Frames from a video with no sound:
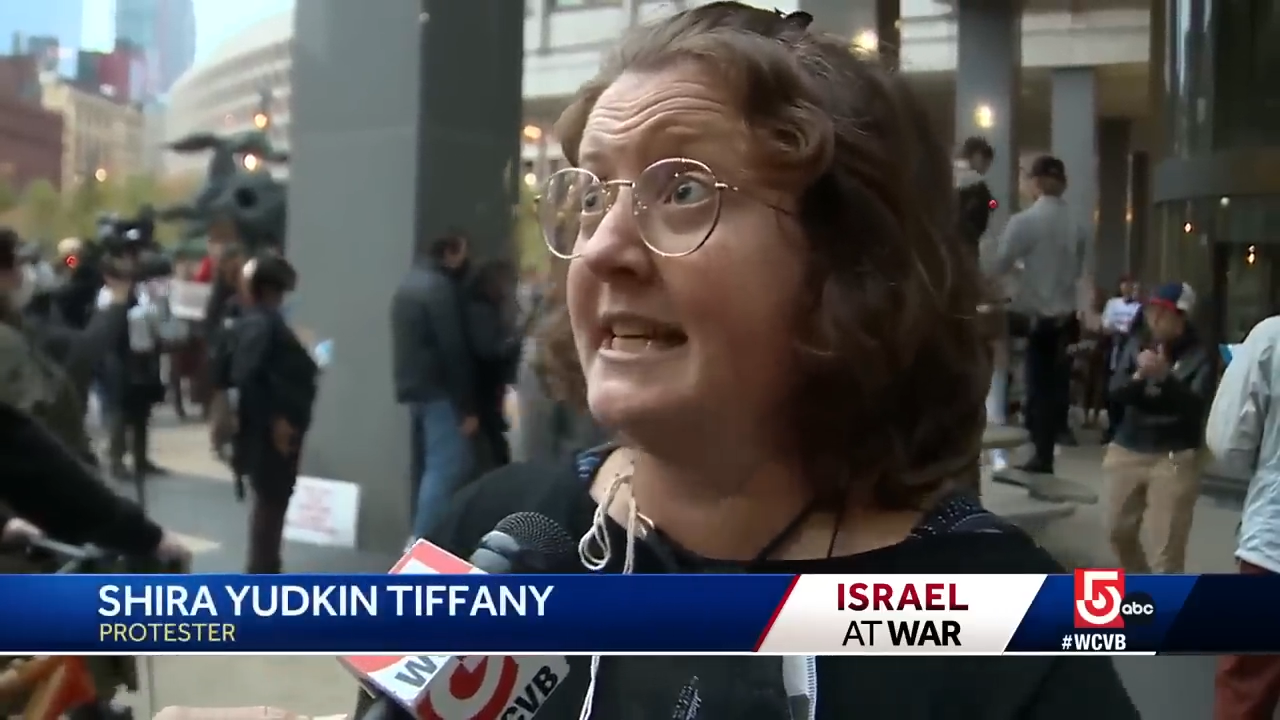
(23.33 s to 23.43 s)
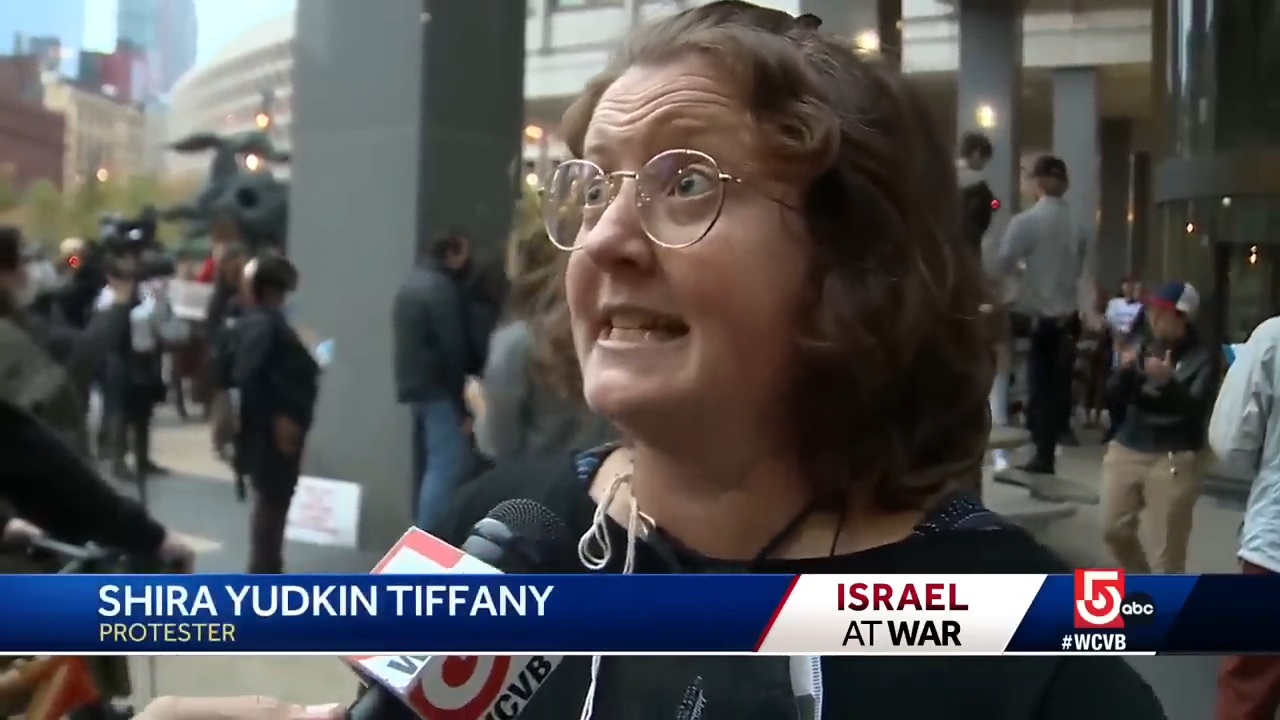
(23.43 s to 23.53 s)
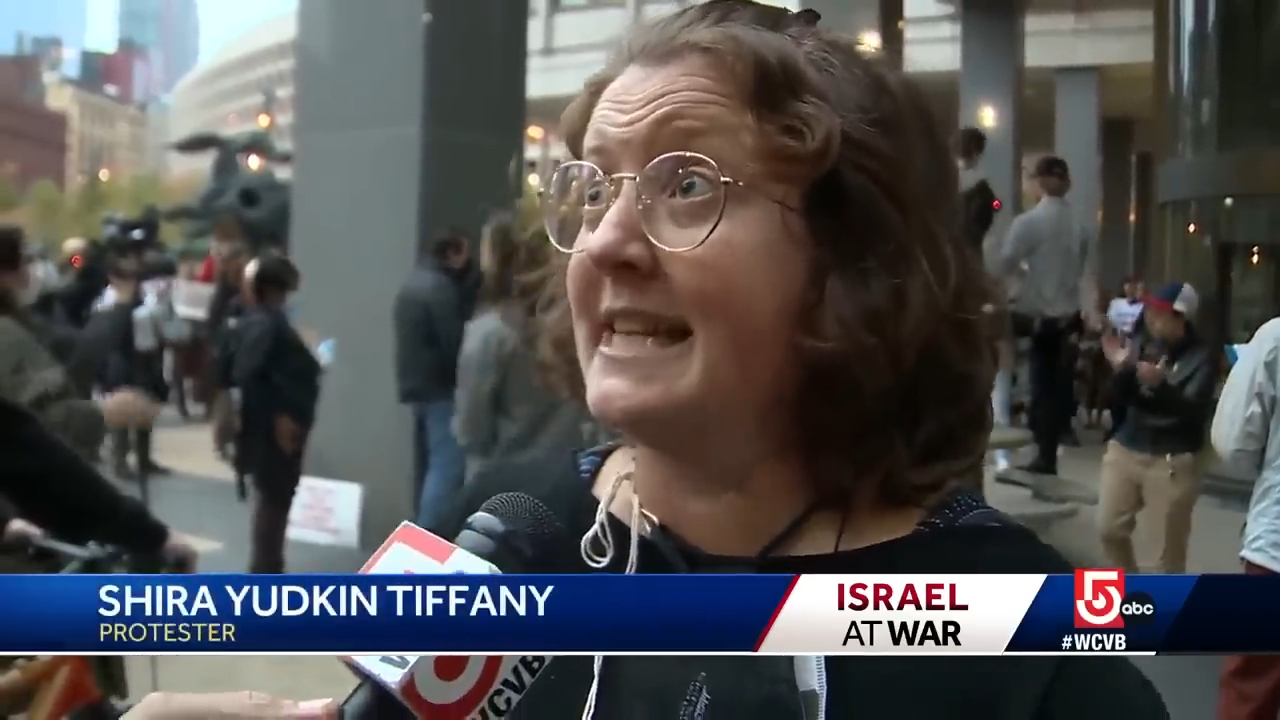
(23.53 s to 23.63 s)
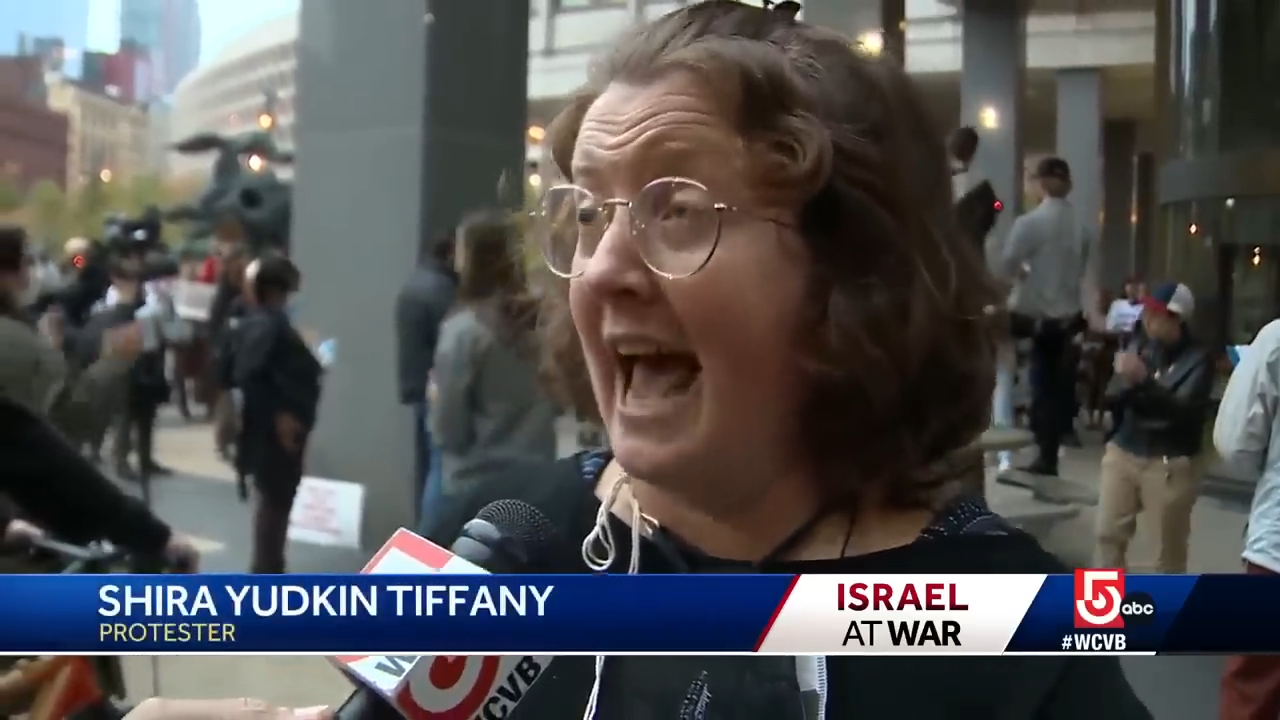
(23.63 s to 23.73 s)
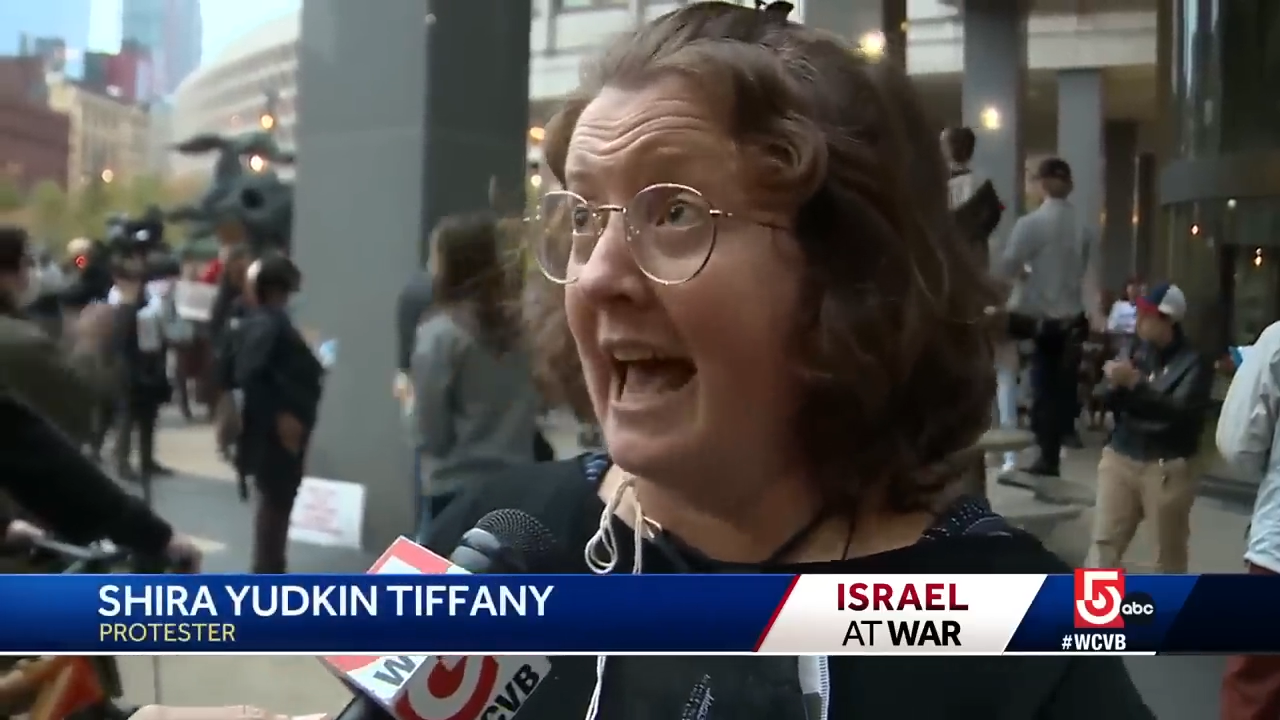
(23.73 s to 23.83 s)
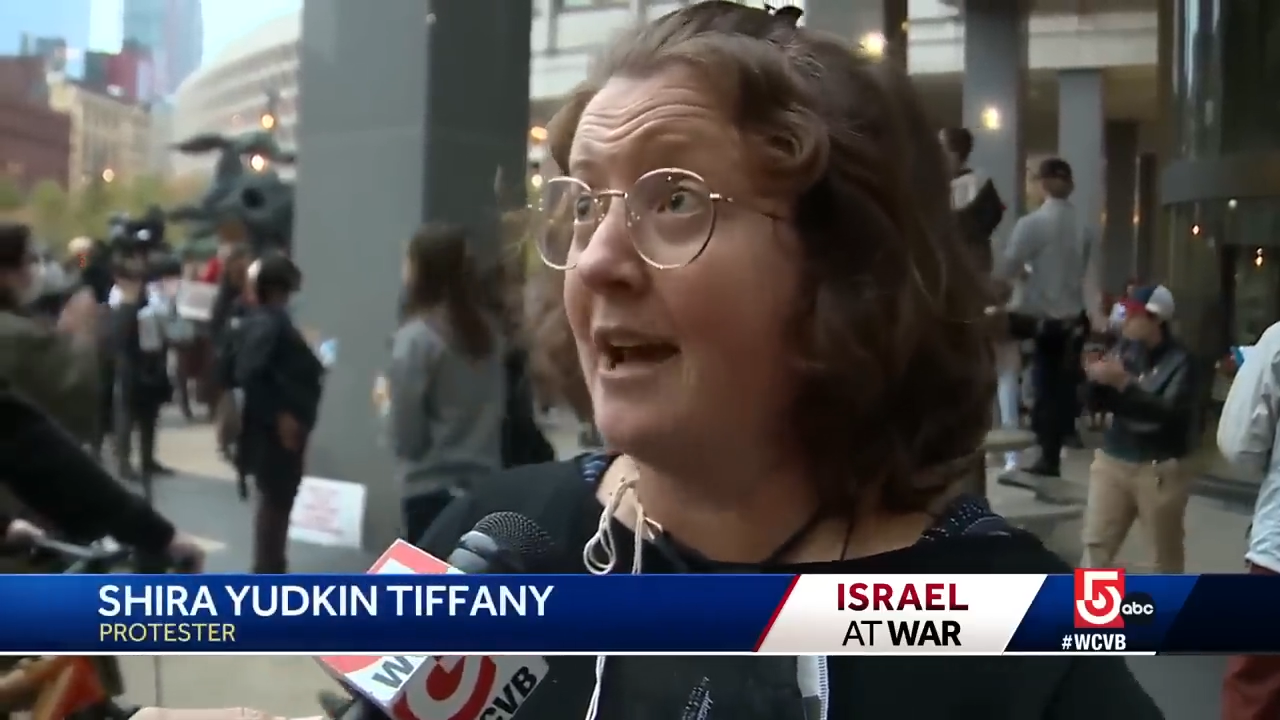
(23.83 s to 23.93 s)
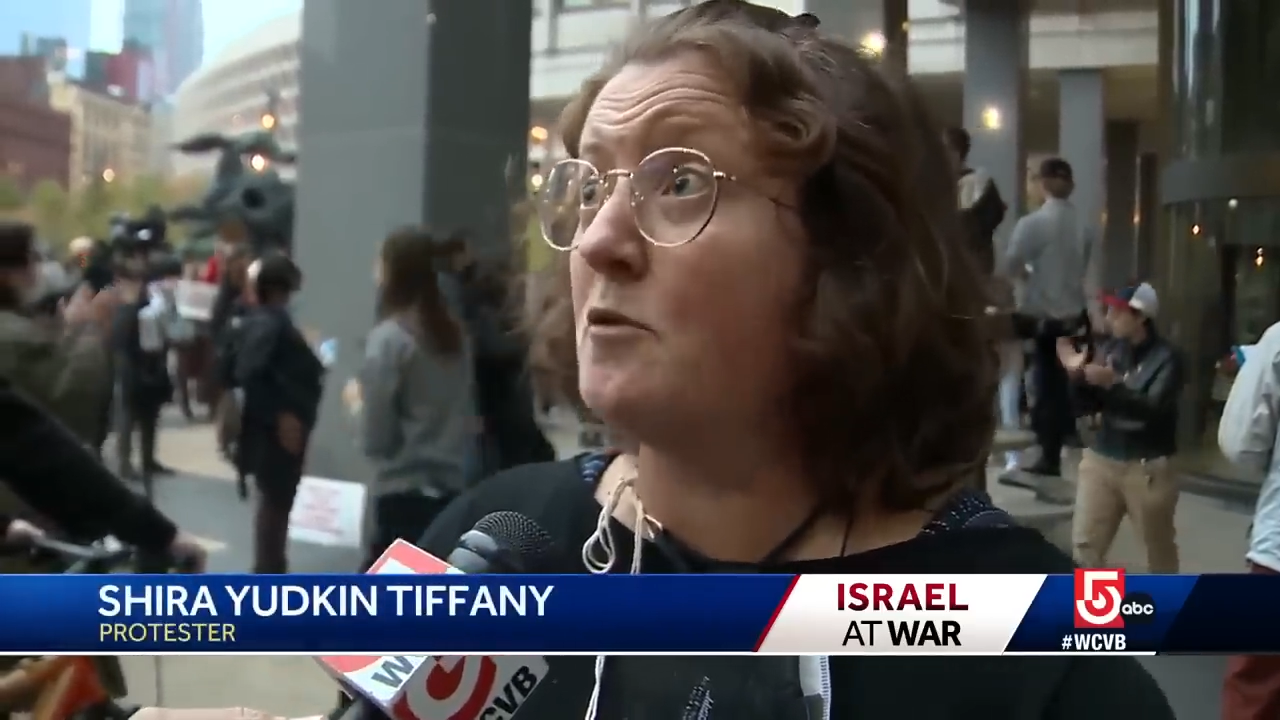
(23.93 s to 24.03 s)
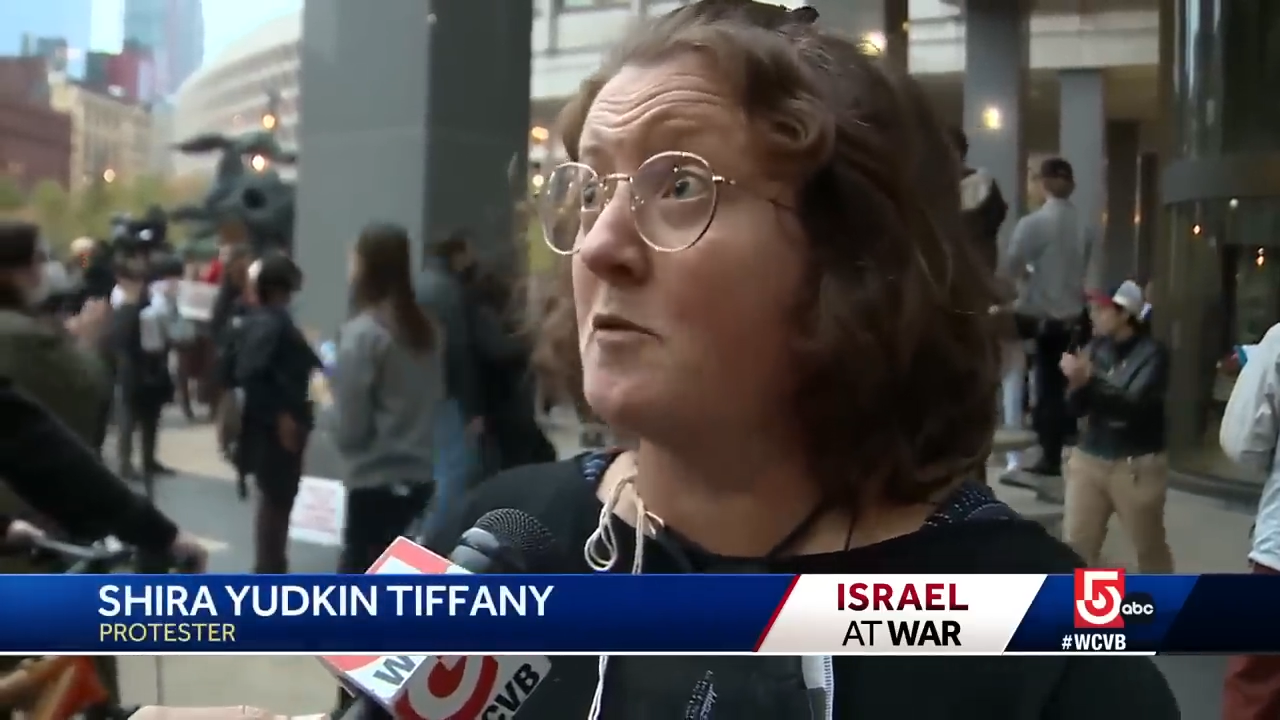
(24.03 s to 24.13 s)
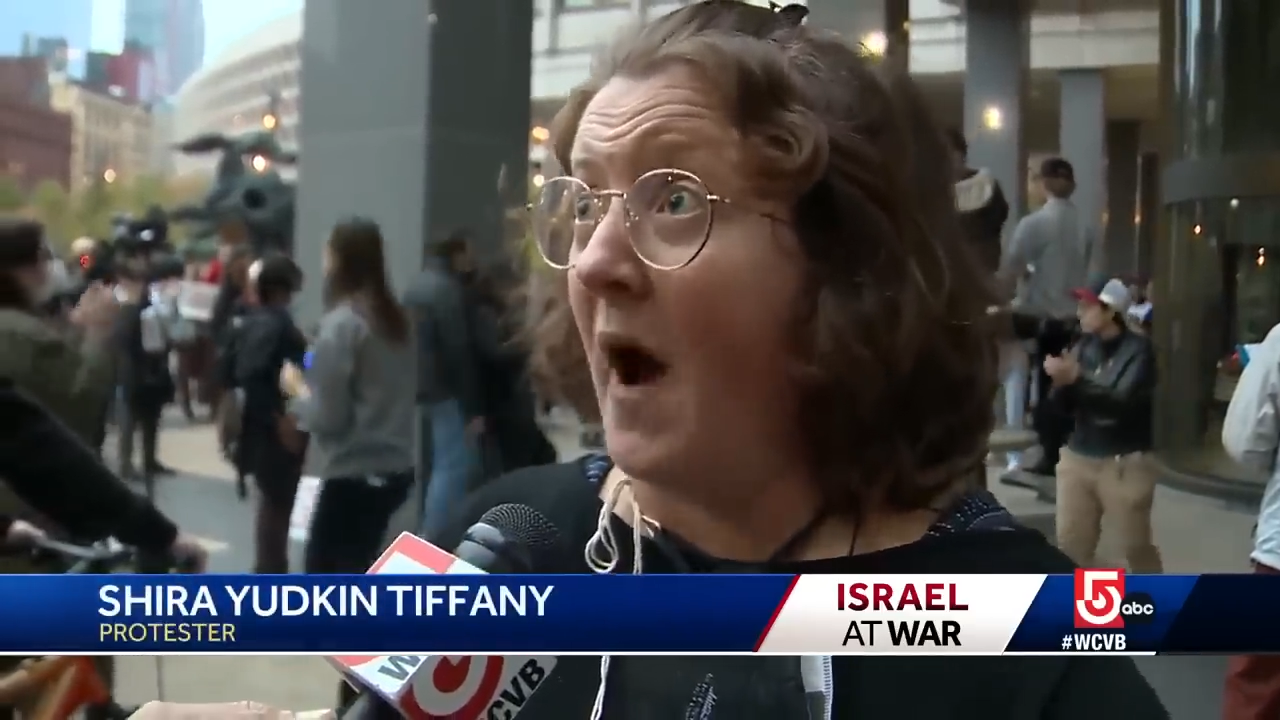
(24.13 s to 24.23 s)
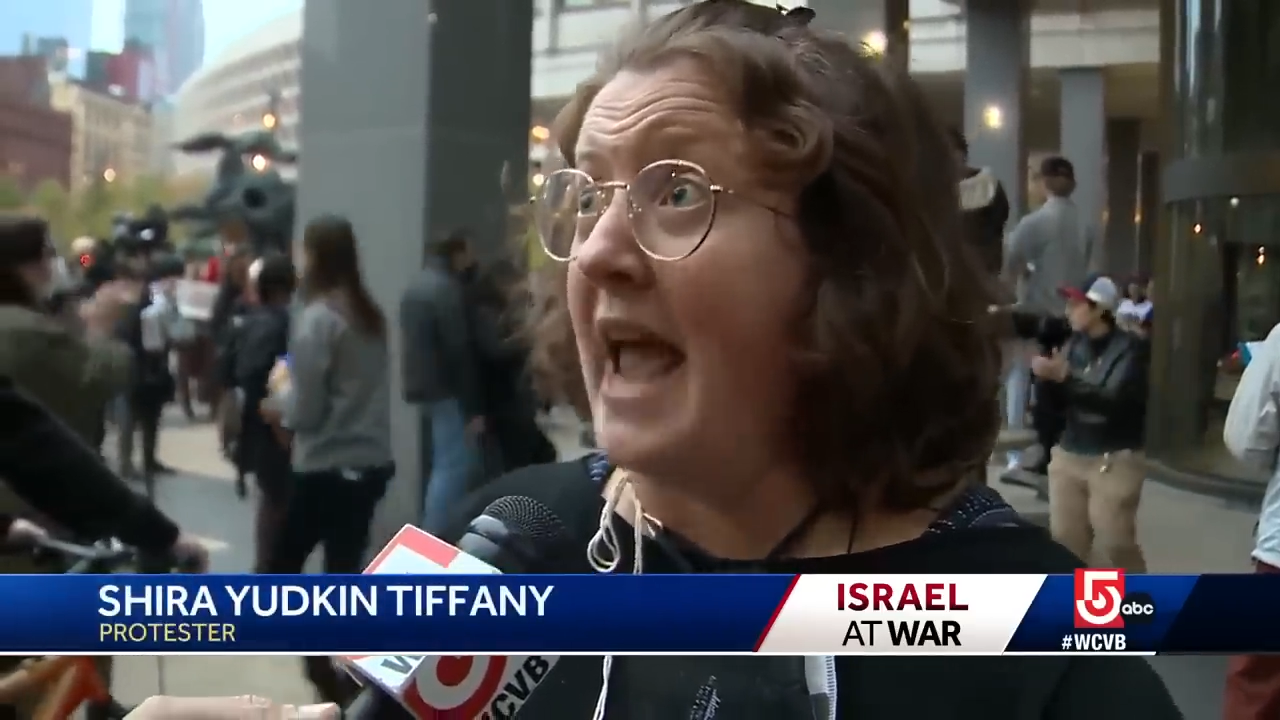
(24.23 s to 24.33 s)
today,